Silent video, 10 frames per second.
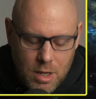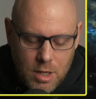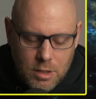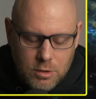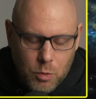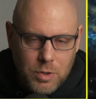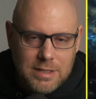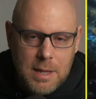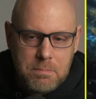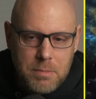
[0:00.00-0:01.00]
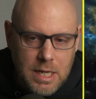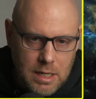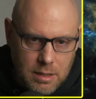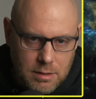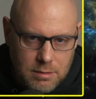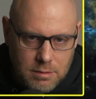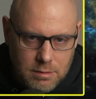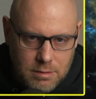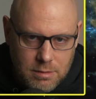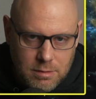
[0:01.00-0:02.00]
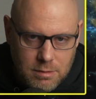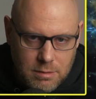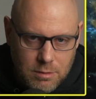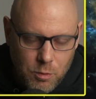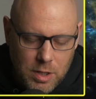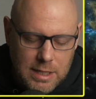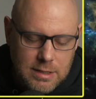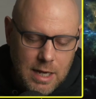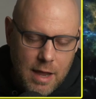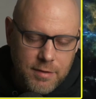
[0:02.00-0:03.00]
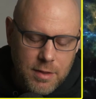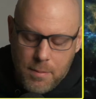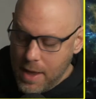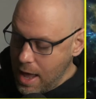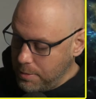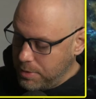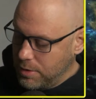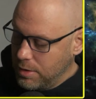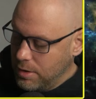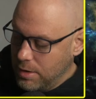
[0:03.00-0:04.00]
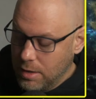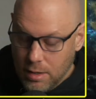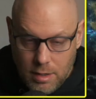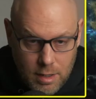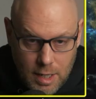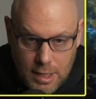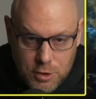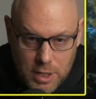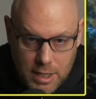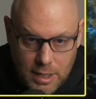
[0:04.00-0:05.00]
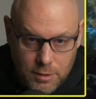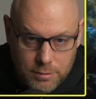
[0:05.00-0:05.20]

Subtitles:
So what does that mean? Well, let's dive into the map and check it out.